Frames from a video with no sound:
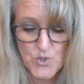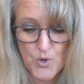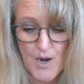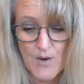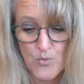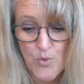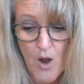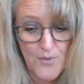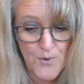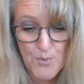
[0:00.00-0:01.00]
door and
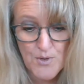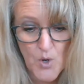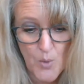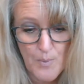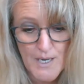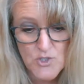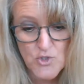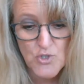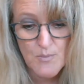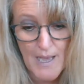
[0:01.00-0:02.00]
Ron threw it open and
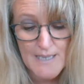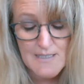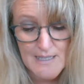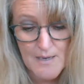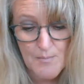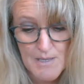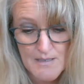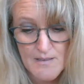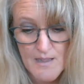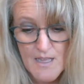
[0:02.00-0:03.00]
stood back to let him
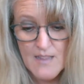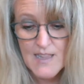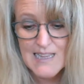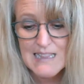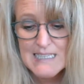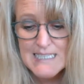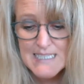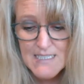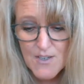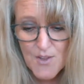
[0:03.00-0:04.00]
in. They
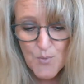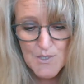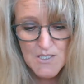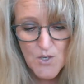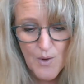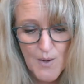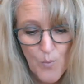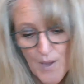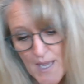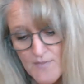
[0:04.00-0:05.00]
leaned out of the window and
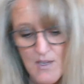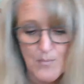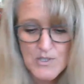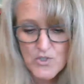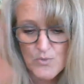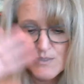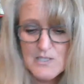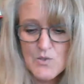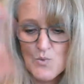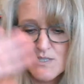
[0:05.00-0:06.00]
waved at Mr. and
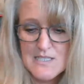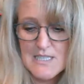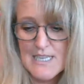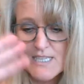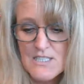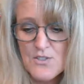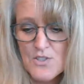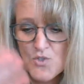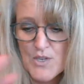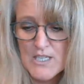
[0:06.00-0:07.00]
Mrs. Weasley until the
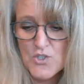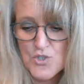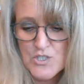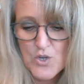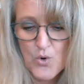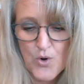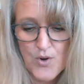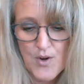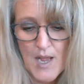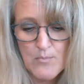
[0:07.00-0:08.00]
train turned a
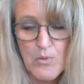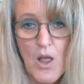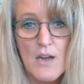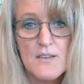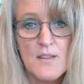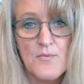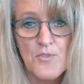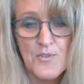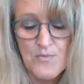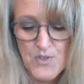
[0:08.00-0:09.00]
corner and blocked them
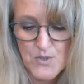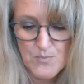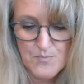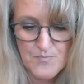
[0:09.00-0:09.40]
from view.